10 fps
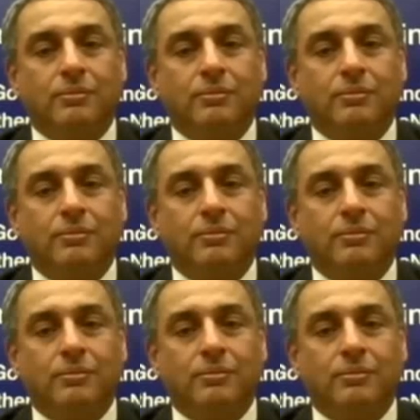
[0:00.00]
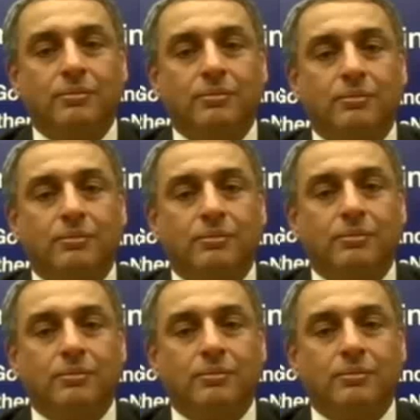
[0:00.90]

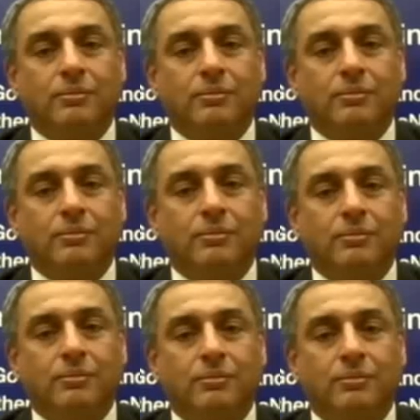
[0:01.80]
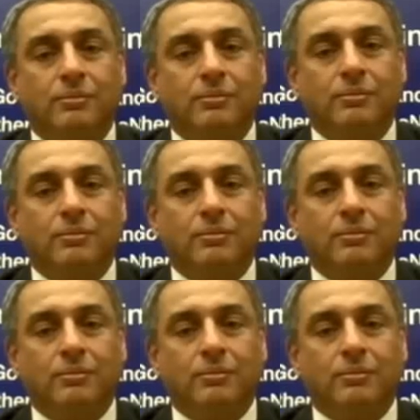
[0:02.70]

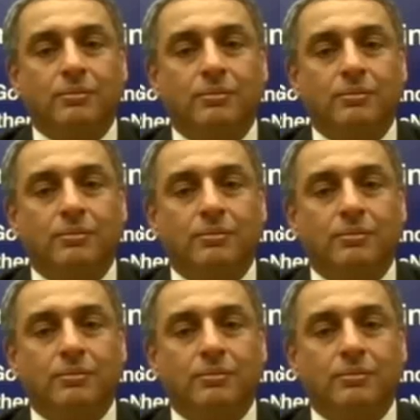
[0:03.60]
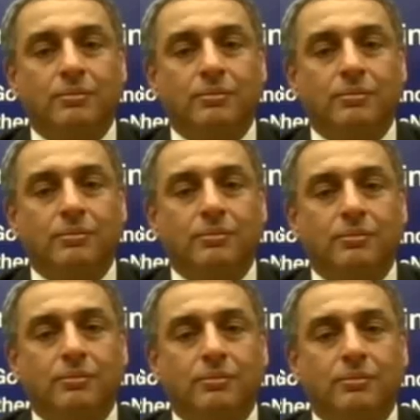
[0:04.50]

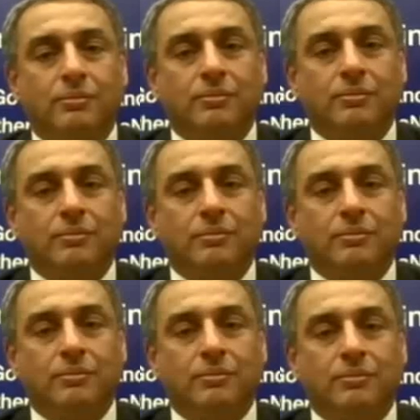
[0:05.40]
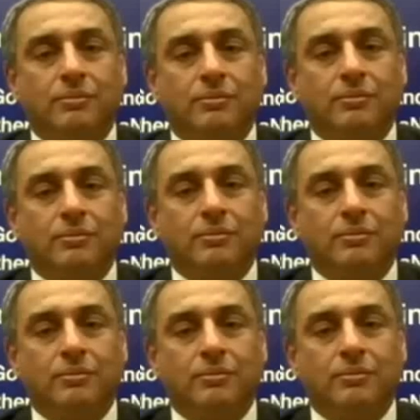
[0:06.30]

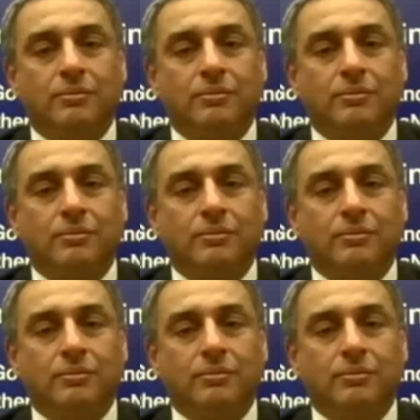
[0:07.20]
(silent)